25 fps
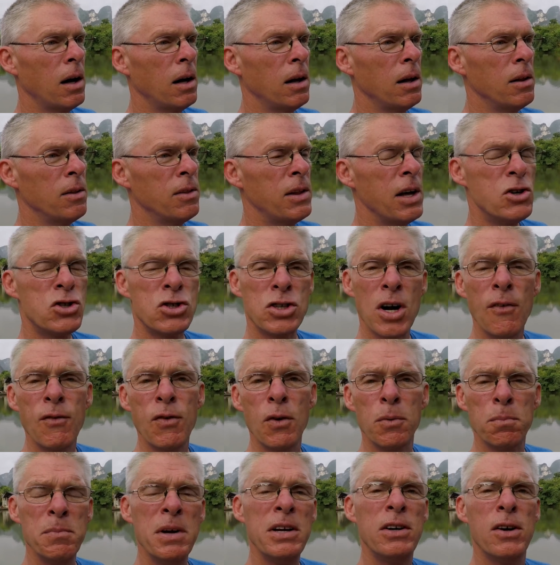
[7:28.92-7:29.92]
They
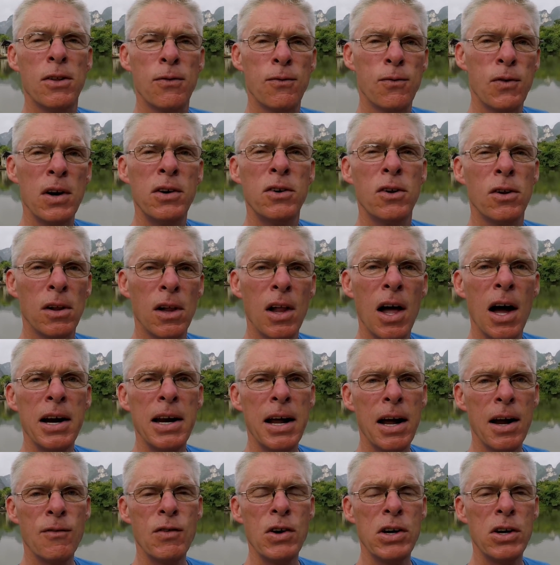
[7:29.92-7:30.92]
shuffled me to the front of the
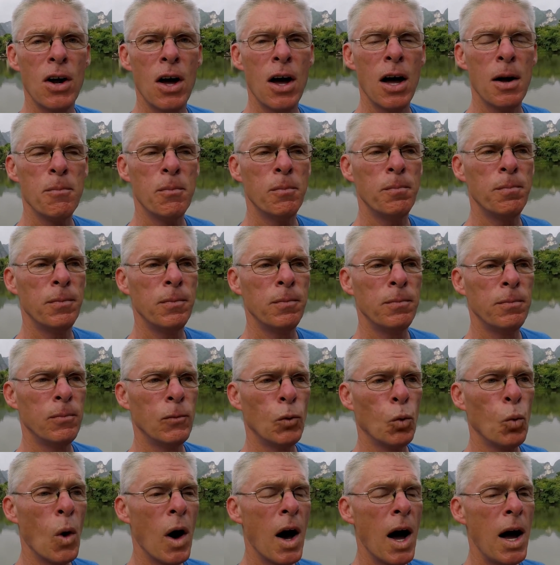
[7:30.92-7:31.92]
line every time.
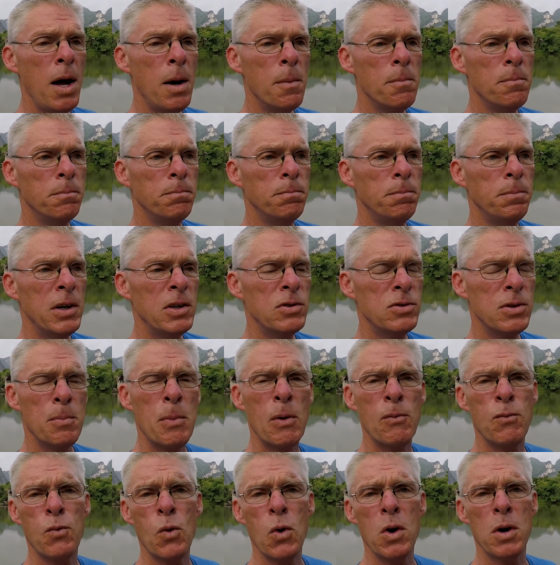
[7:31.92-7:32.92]
Why? Because
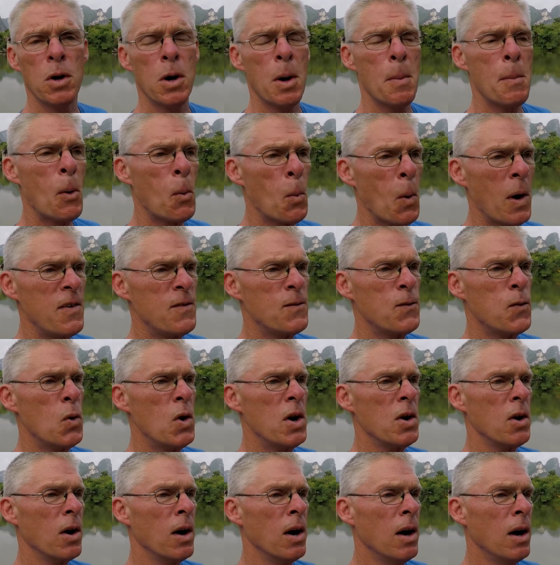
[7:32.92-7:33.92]
I'm a foreigner. I'm a white
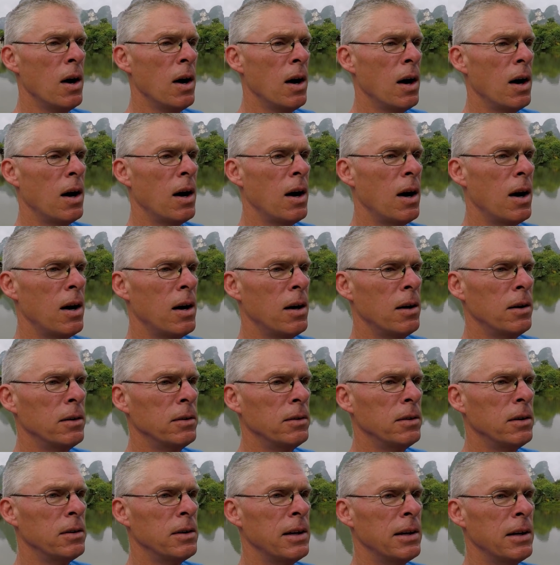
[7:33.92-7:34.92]
foreigner.
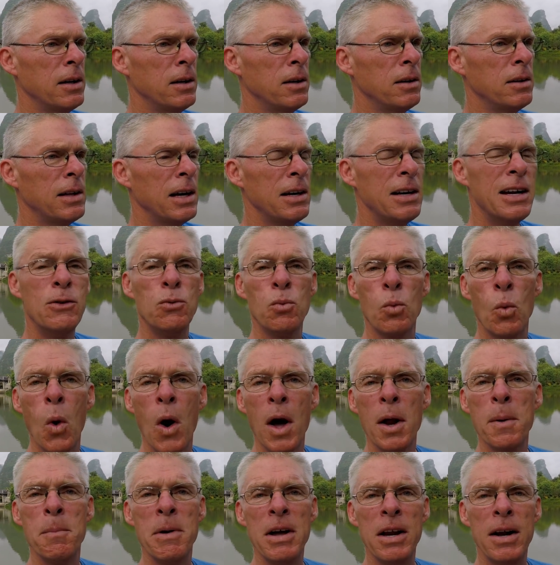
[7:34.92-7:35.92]
They didn't
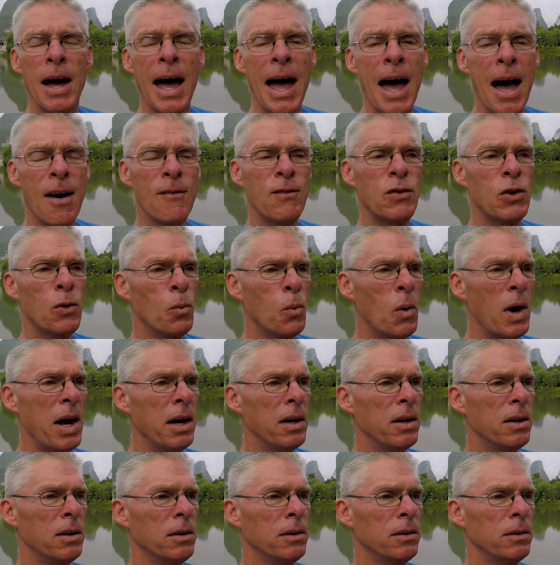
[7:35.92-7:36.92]
want me to have to
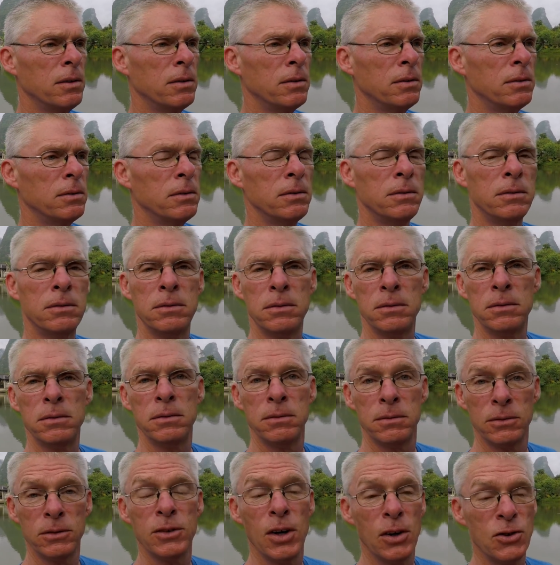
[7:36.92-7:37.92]
wait.
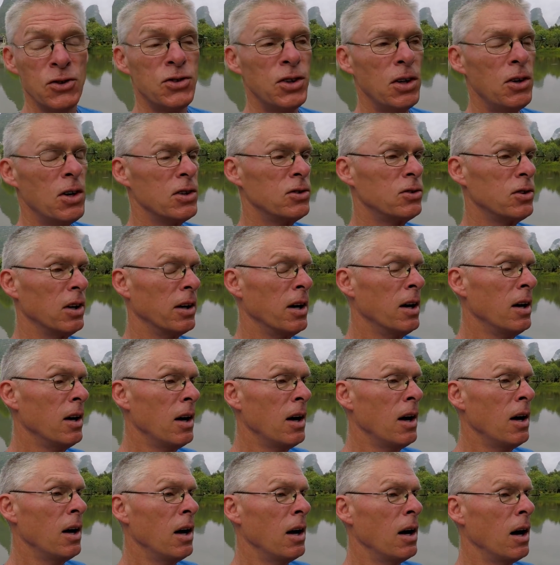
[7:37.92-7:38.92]
Seriously.
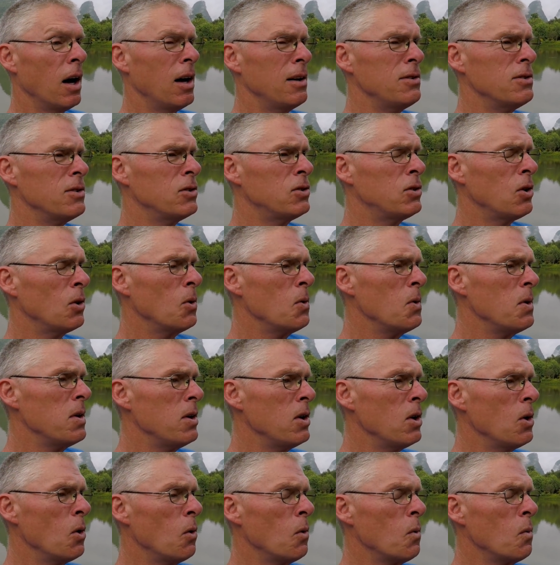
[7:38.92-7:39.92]
So,
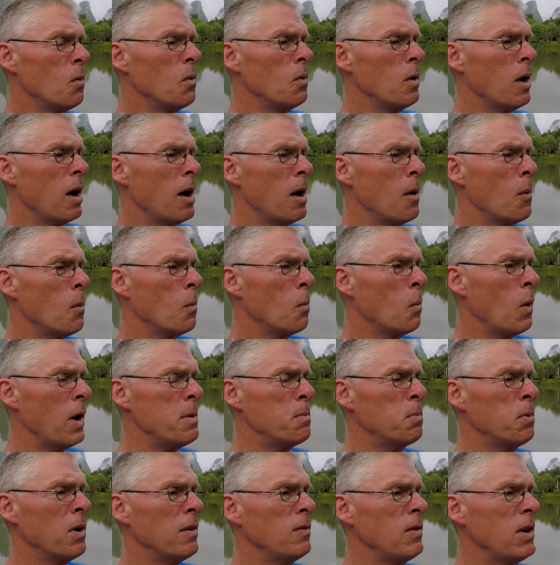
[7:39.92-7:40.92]

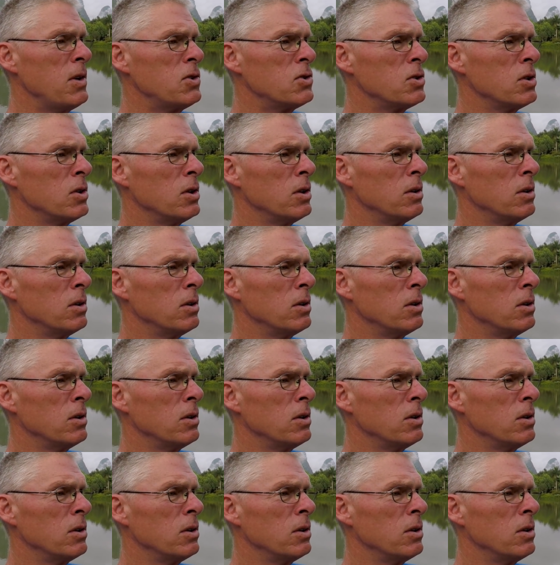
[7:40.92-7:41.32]
white privilege?